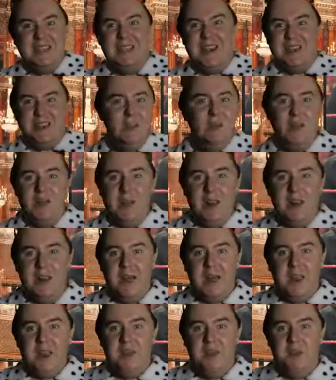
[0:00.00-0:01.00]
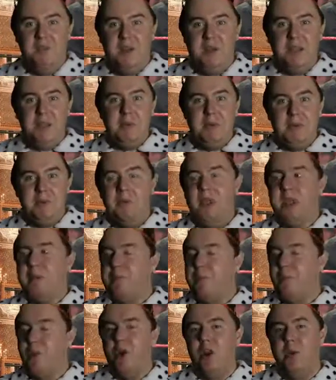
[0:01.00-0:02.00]
I don't like liars, me. I mean,
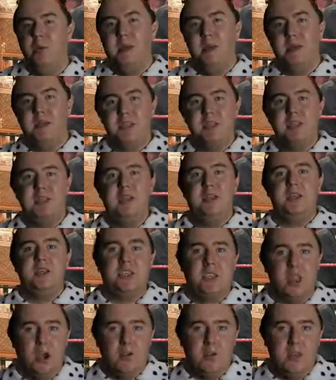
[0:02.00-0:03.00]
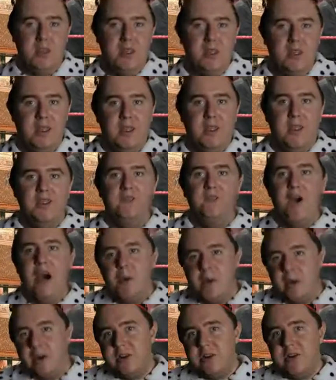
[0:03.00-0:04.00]
Mick brought him in to say sorry. If I
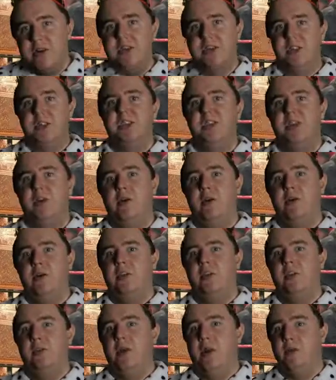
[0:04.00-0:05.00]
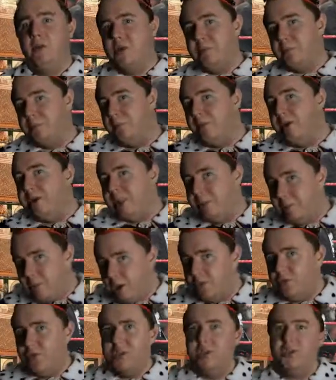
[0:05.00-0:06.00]
wanted to say sorry to someone, I wouldn't bring them
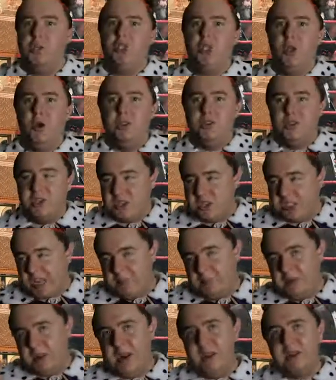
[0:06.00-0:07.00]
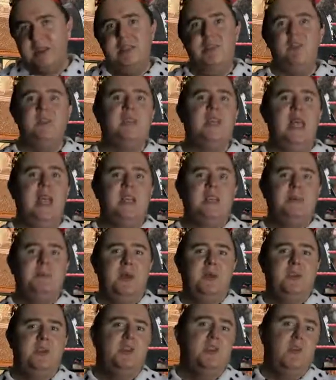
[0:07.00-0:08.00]
on this show. I'd just send them a nice little text
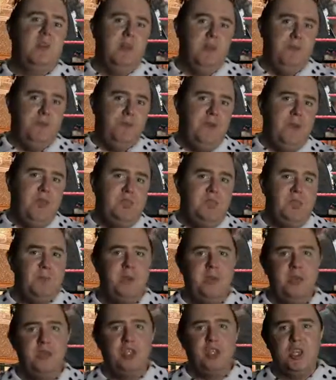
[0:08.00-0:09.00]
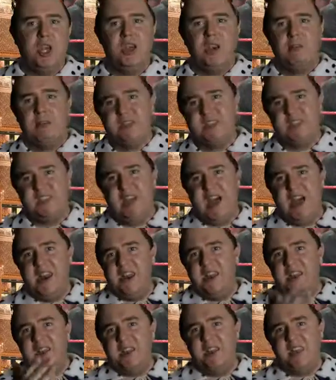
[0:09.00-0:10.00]
message, a little facey beat chat, or I'd slide
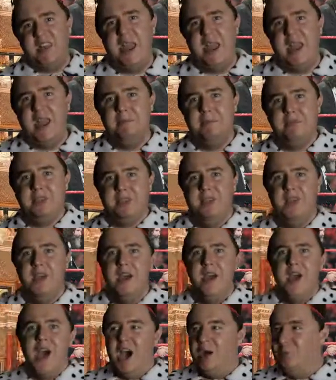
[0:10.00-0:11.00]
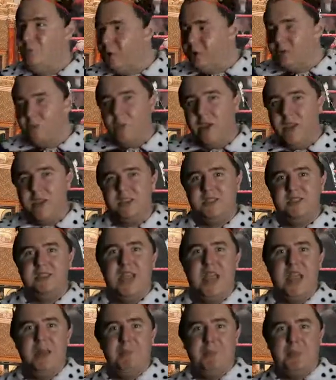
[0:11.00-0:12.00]
into their DMs. I wouldn't waste
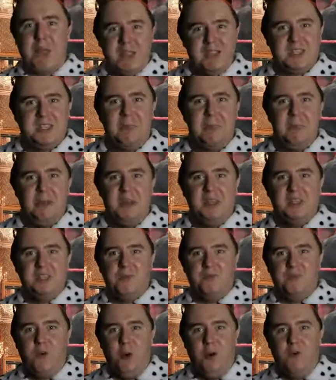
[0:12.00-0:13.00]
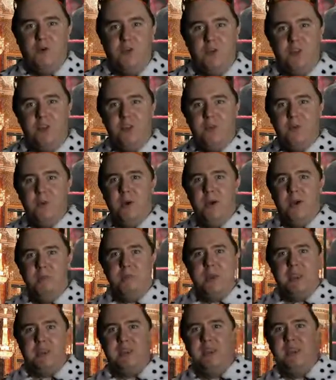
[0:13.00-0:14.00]
10 pissing minutes of Raw in front of the world,
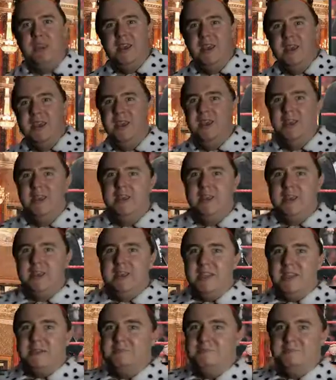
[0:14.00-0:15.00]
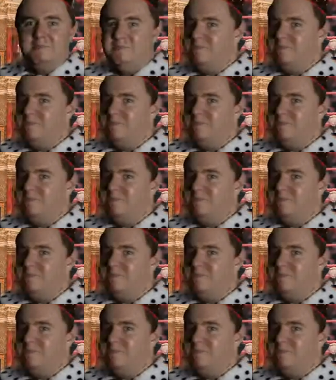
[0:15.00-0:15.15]
Mick. Yeah.